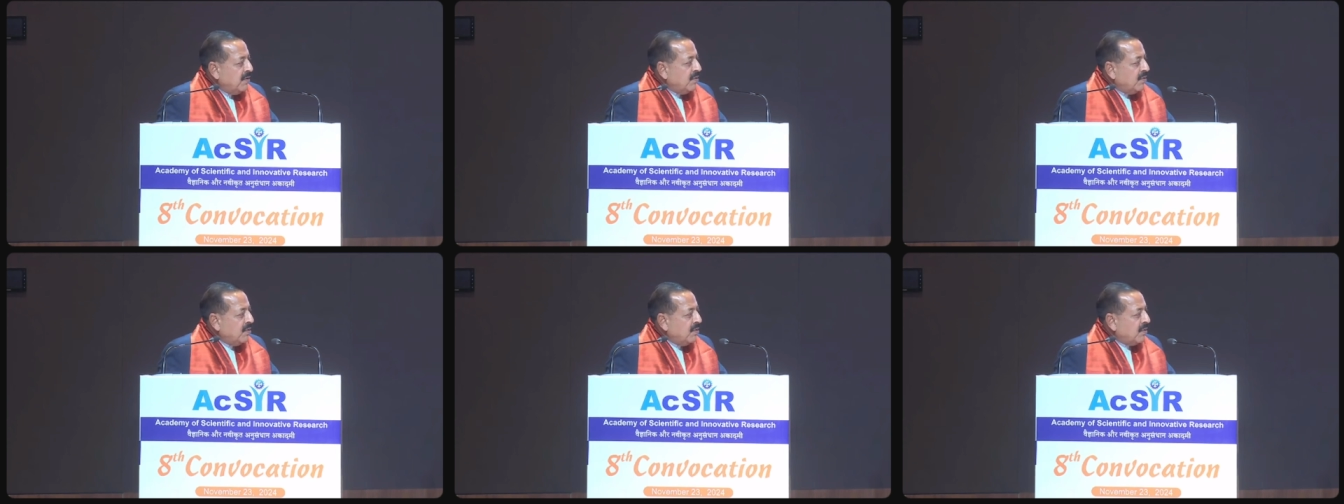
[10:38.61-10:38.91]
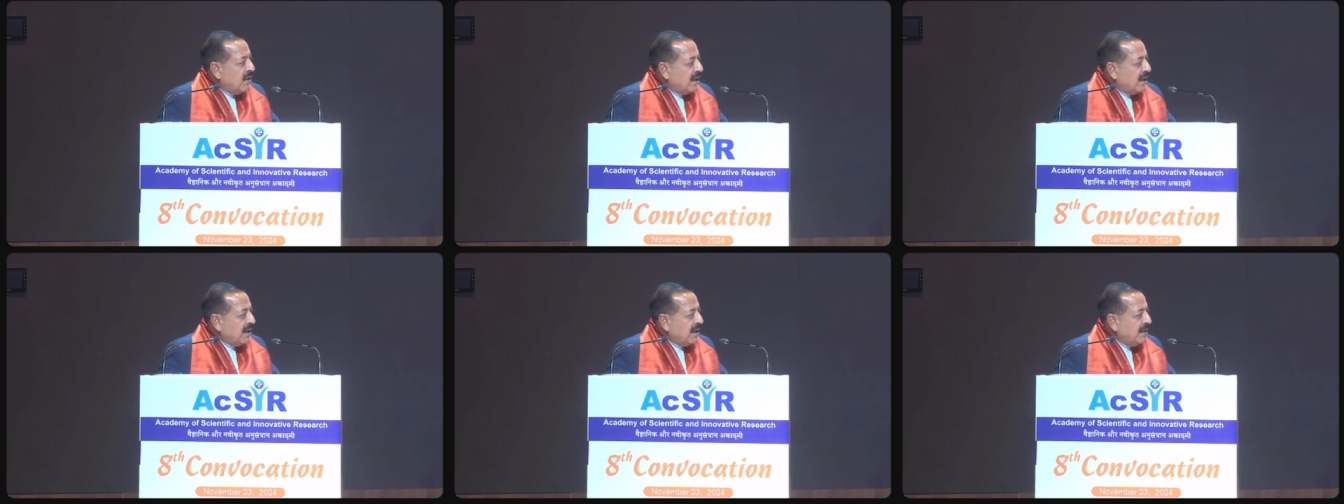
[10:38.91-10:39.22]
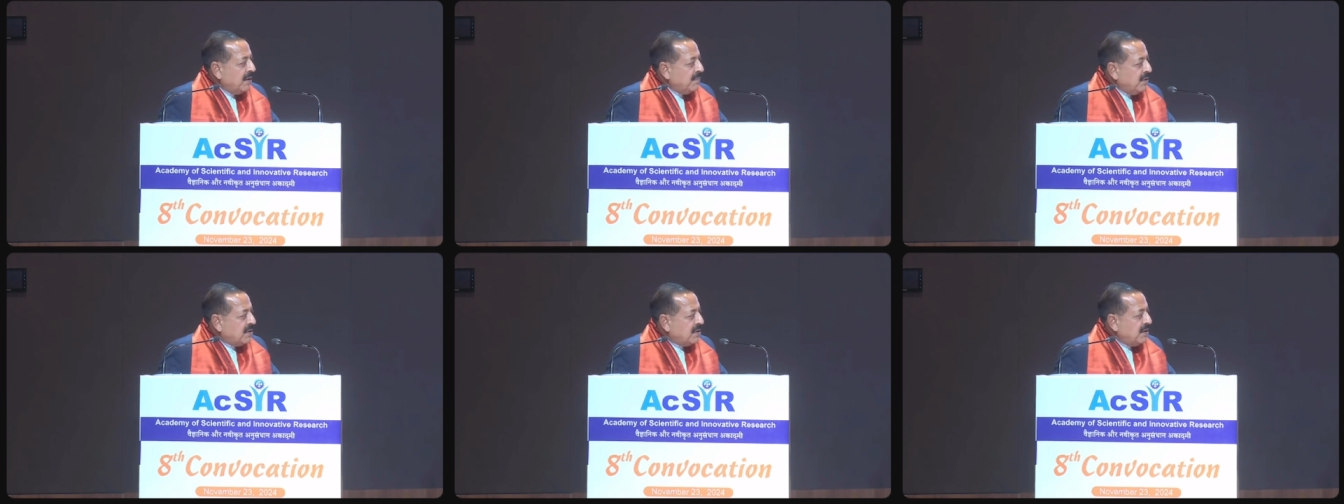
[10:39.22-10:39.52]
who got
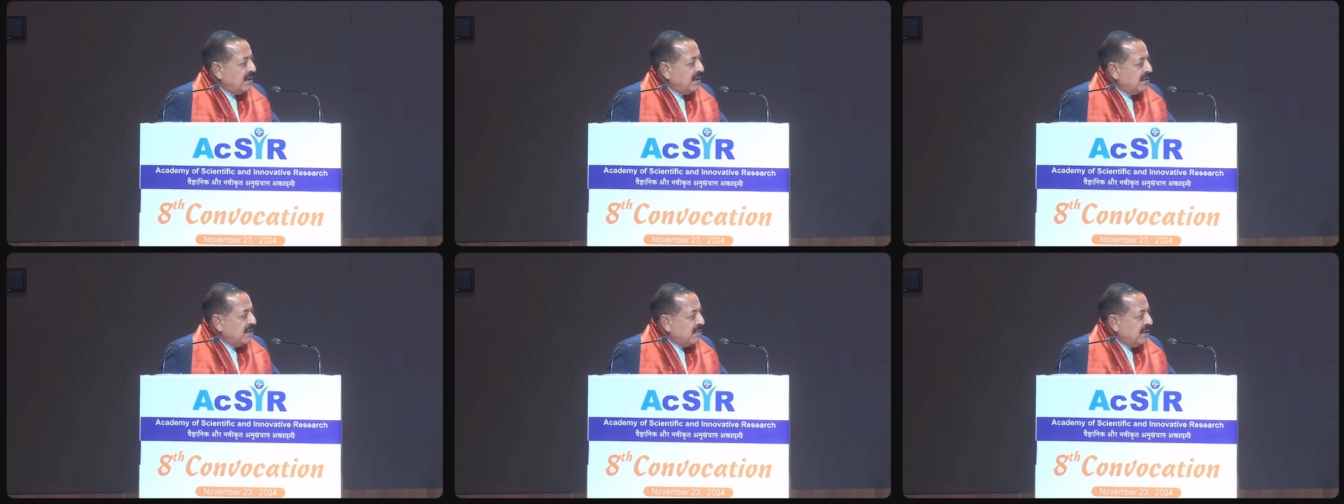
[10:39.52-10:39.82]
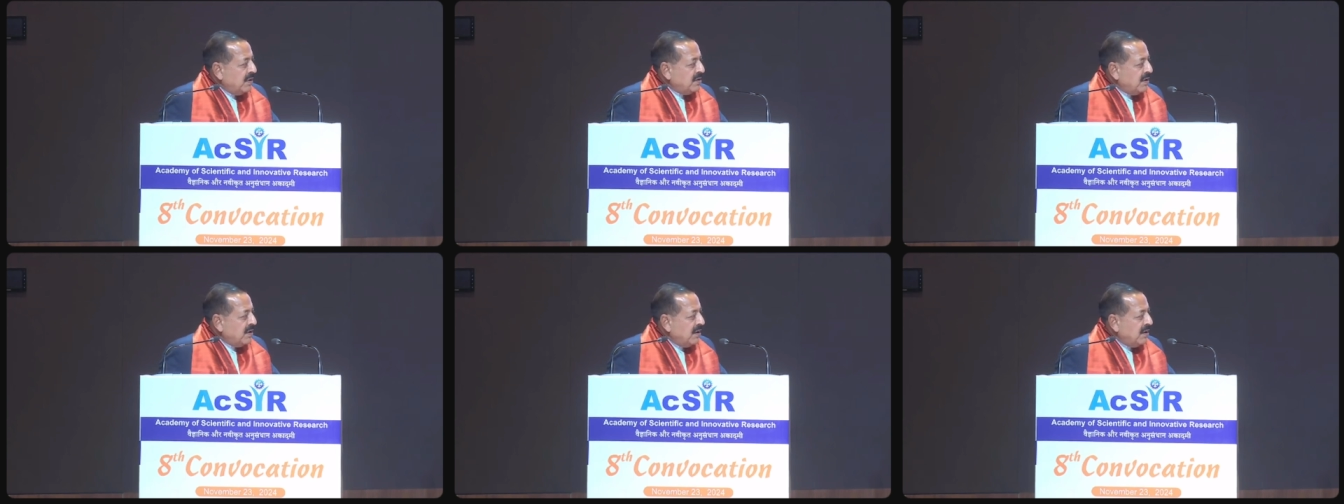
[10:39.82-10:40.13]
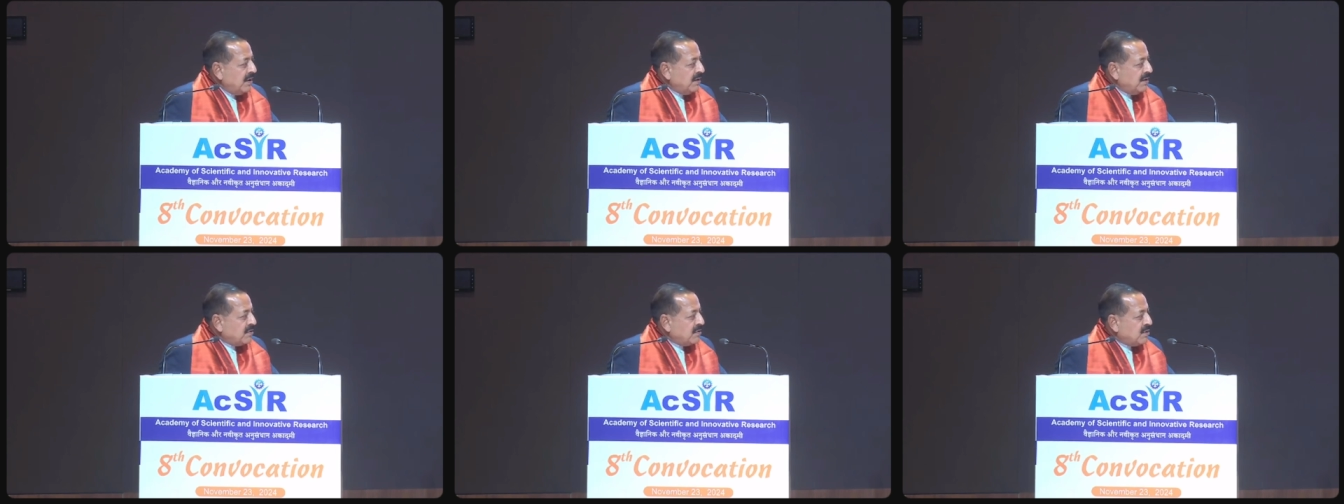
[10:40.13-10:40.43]
admission into
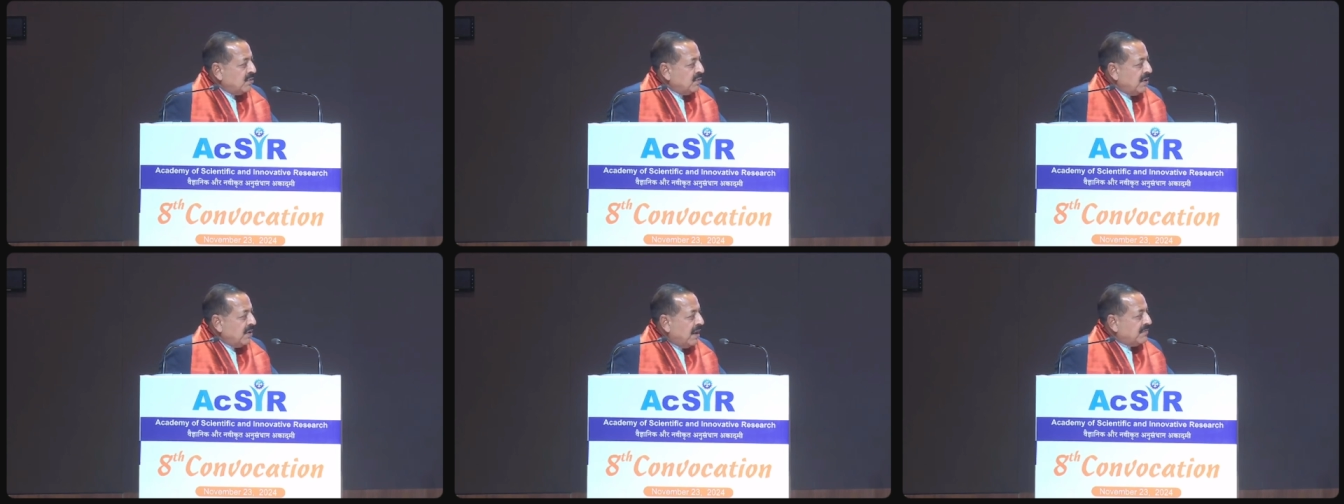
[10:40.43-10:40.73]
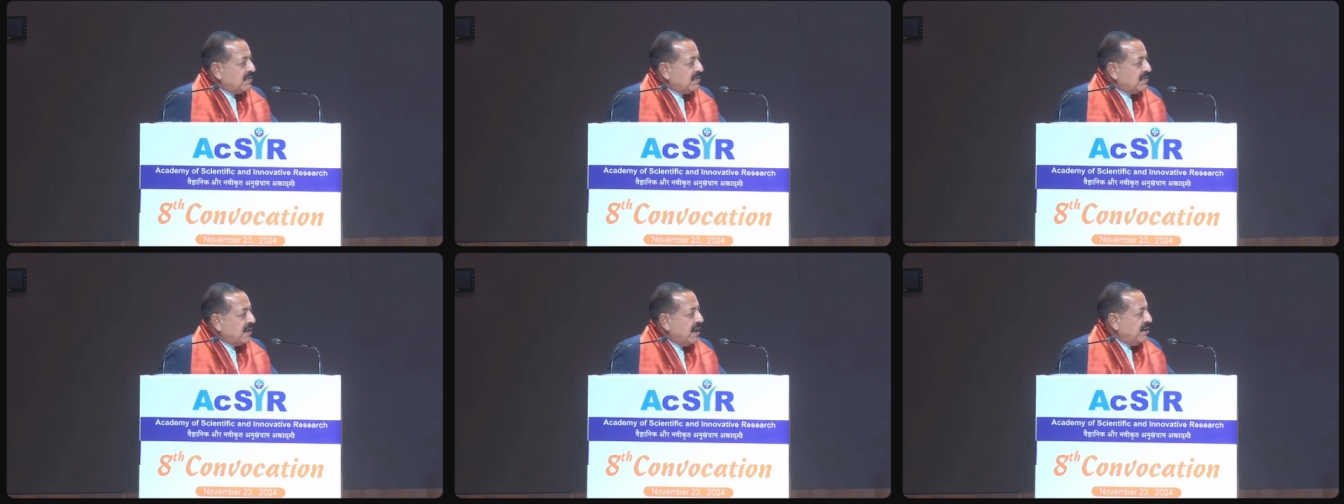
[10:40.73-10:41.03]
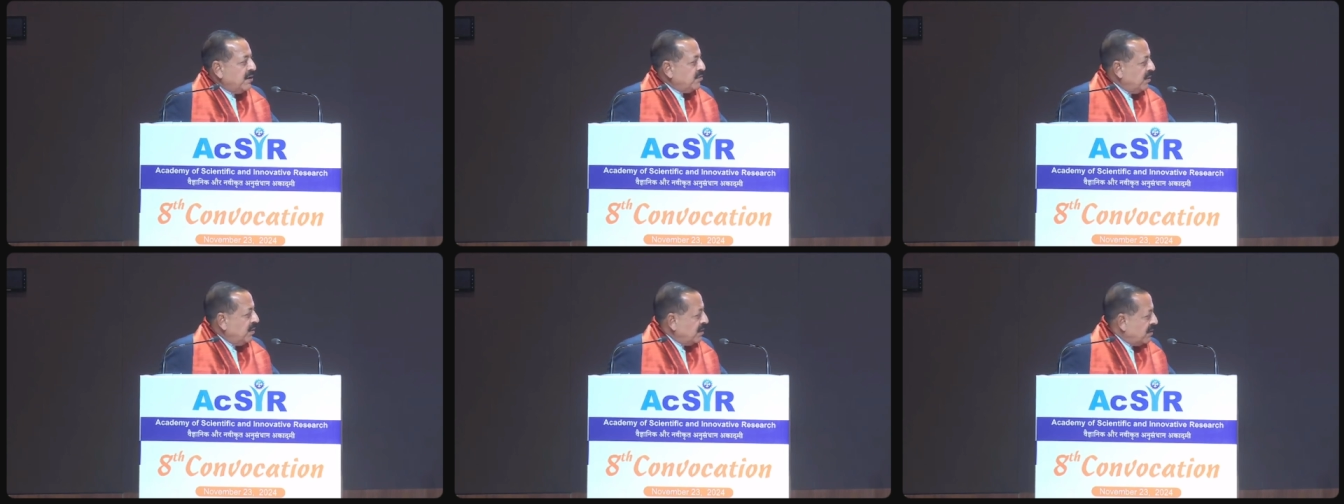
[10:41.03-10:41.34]
engineering school after
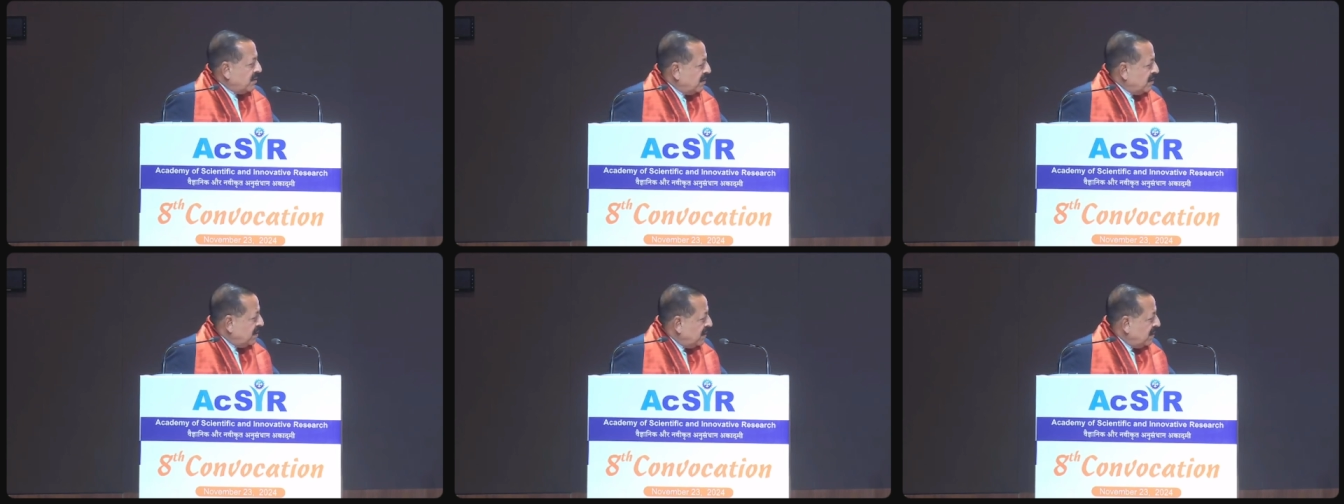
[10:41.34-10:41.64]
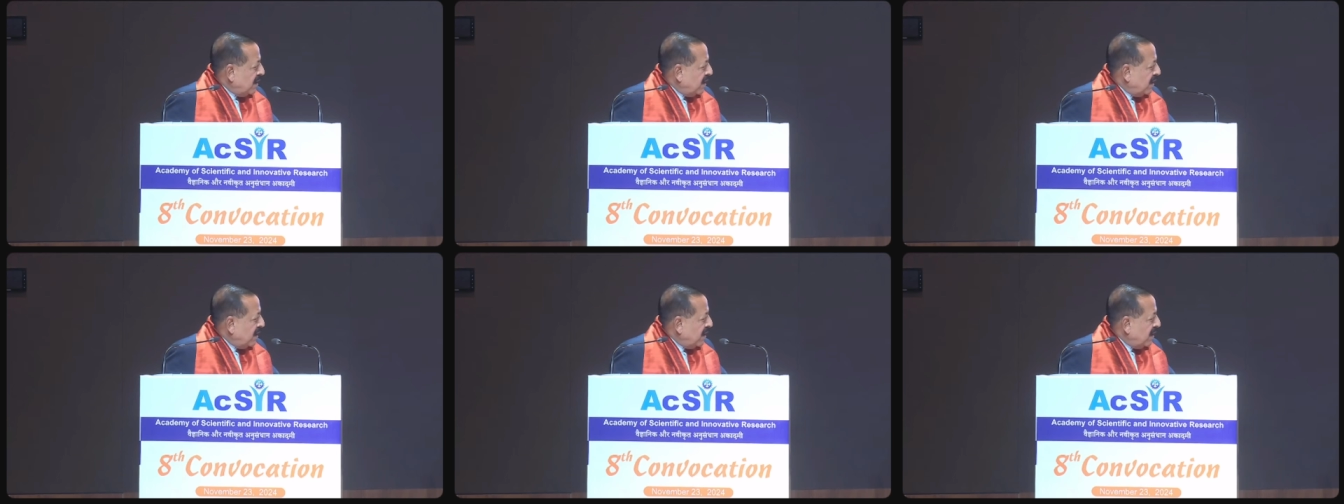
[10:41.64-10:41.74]
graduation.